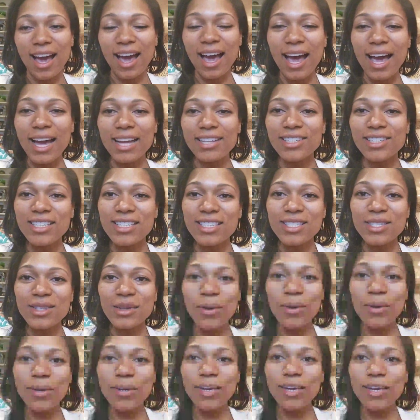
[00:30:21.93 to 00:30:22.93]
I just
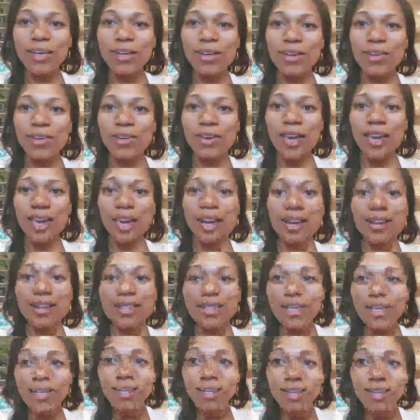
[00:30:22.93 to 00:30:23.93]
don't get gray
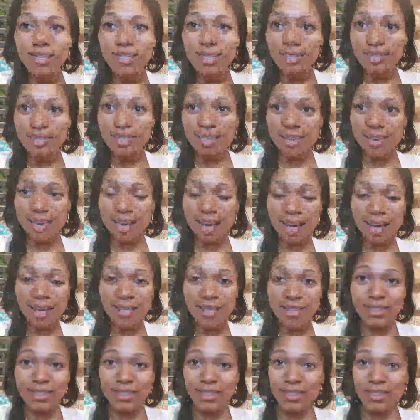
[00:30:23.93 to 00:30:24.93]
hairs that easily.
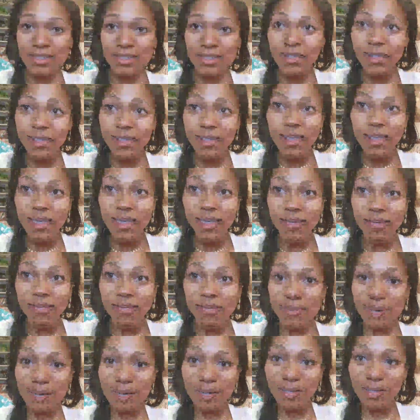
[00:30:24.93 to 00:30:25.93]
I still look like
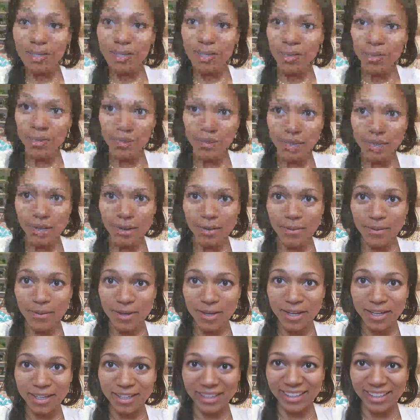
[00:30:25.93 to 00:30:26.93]
I'm barely
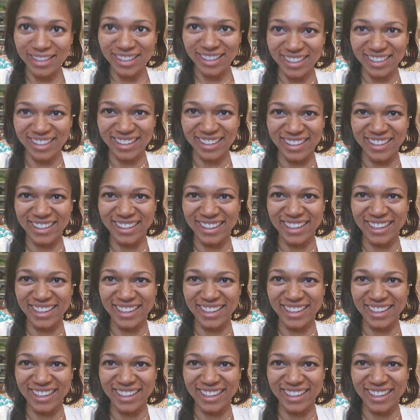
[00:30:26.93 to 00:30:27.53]
21.